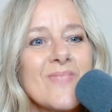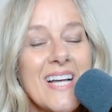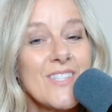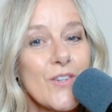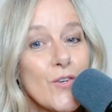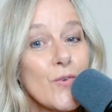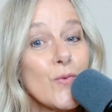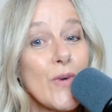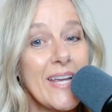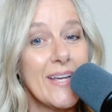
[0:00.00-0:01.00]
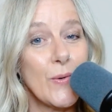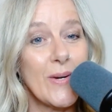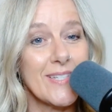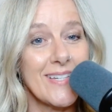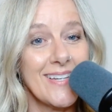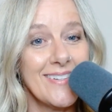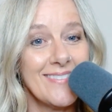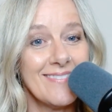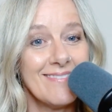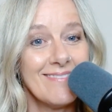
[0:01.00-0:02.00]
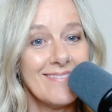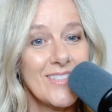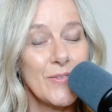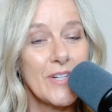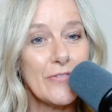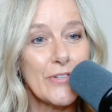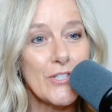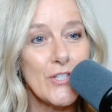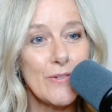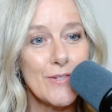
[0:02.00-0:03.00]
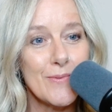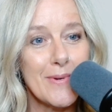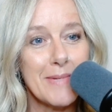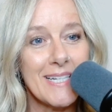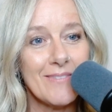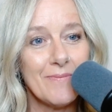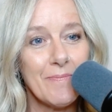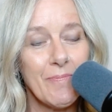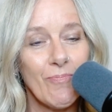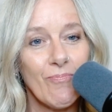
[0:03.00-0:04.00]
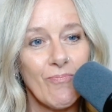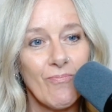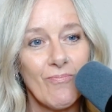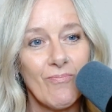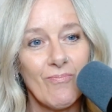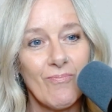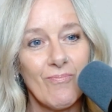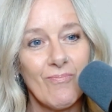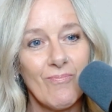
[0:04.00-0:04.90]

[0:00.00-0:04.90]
That's a great question. Do you want to go first, Jodes, or you want me to go? Go ahead.